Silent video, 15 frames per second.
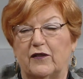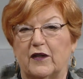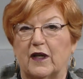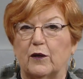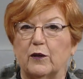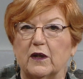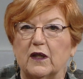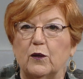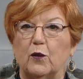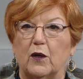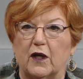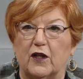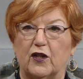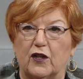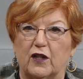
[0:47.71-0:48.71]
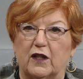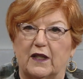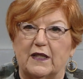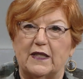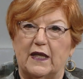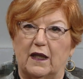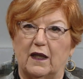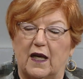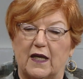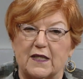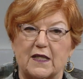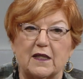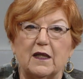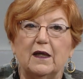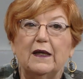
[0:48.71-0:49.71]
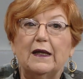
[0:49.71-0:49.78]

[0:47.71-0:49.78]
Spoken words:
and I really want her to tell us